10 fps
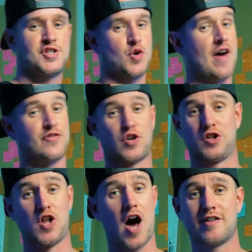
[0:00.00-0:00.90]
So after a
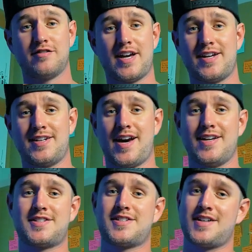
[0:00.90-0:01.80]
lot of late
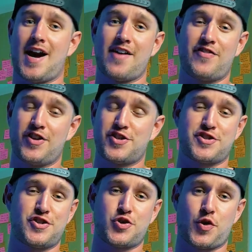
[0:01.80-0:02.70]
nights, I
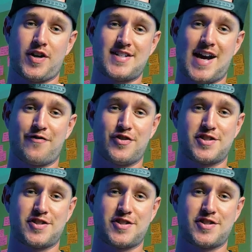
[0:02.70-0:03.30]
finished the short in time for